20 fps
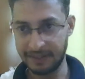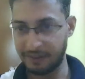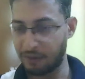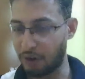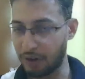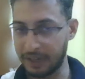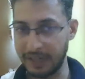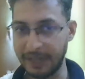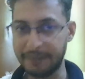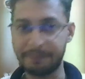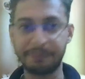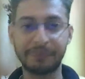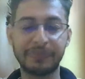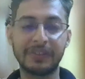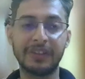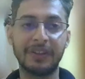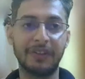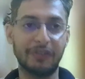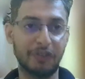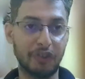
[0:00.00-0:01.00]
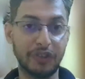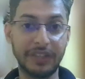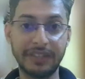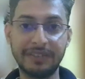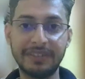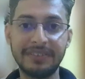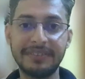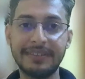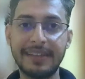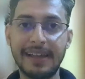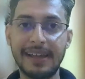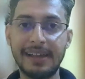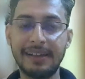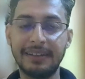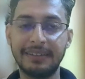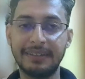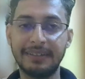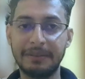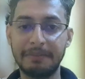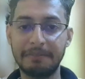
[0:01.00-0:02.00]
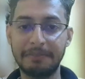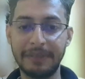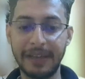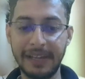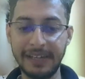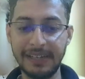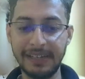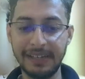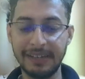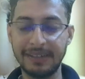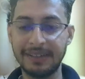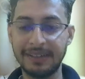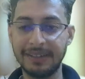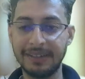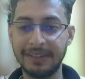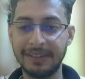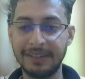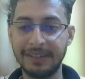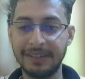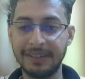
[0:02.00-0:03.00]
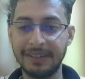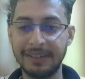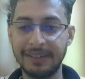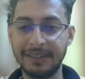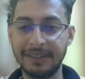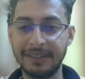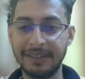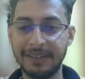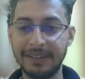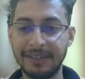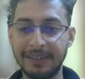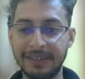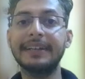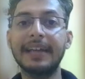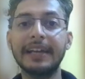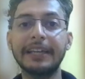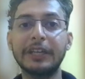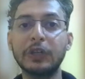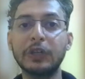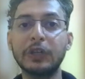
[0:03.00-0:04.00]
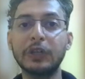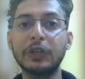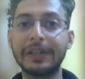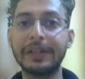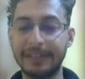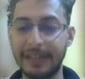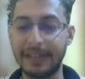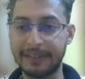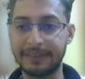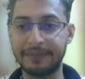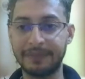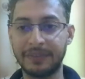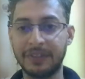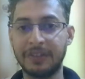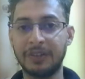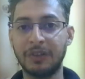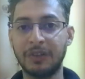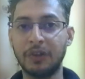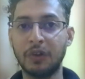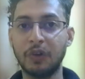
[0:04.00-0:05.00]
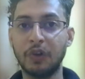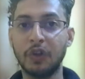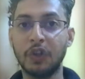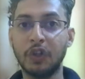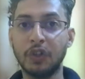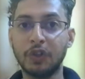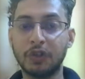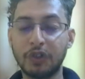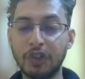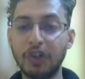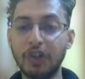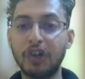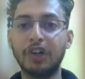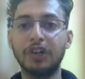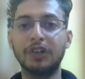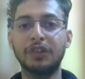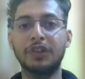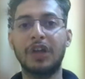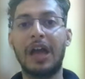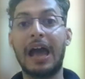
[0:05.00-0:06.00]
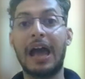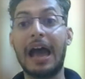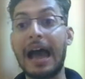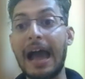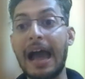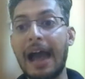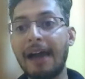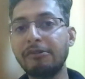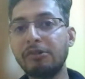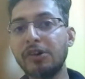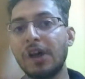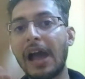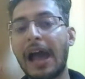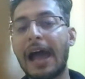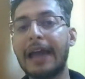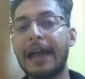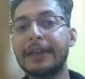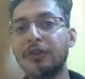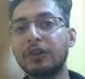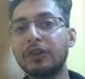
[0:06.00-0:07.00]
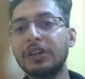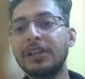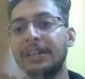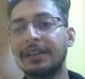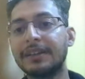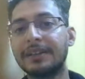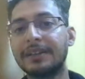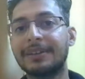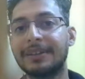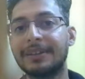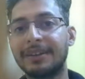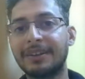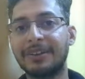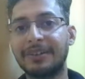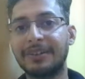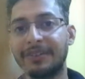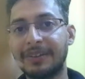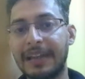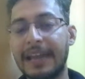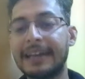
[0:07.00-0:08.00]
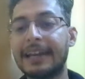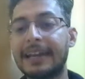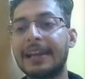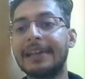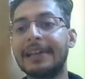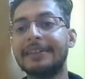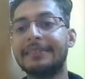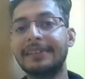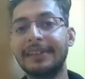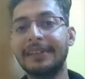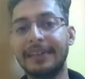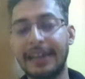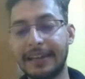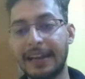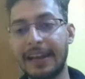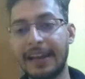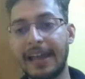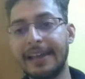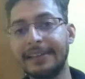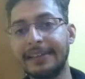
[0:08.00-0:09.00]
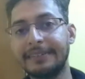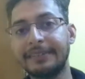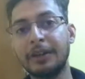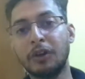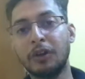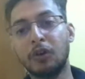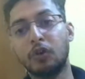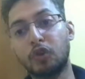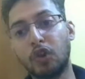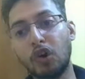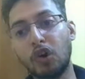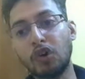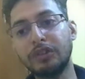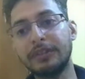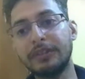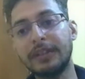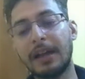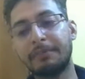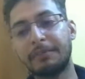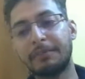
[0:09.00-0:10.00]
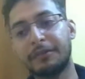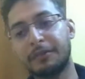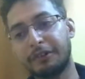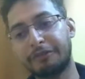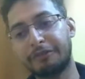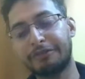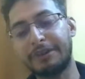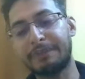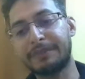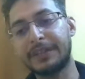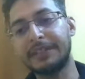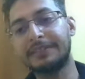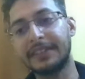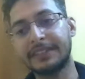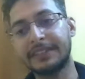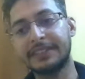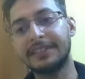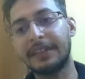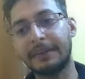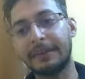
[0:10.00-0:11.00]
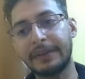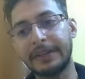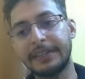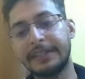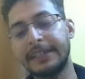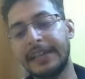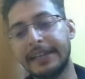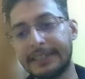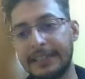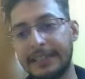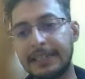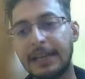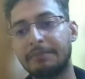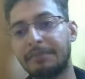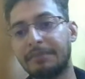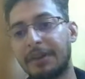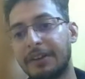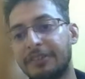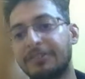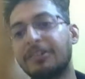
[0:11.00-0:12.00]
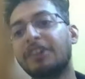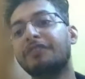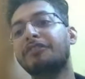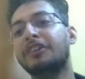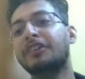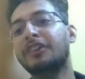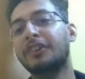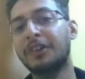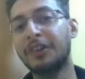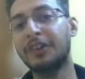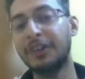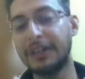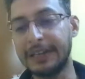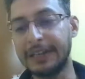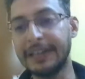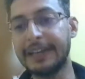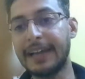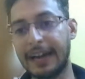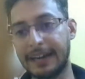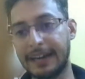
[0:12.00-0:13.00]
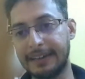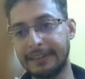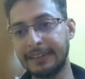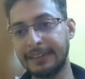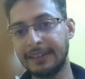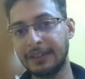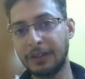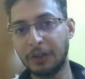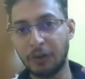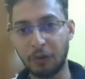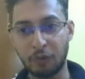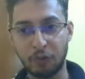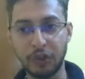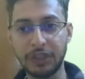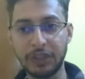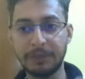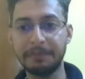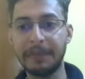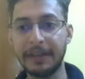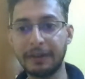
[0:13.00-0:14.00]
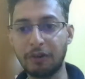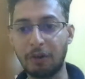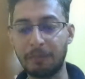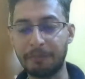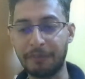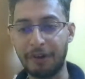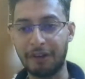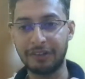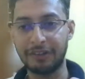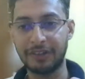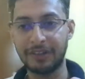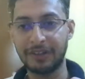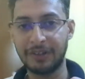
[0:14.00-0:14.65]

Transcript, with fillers: Okay, so this is the main theory behind the QSAR. So how I will analyze analyze those num 50, 60, 70, 80 numbers of ligand with my compound.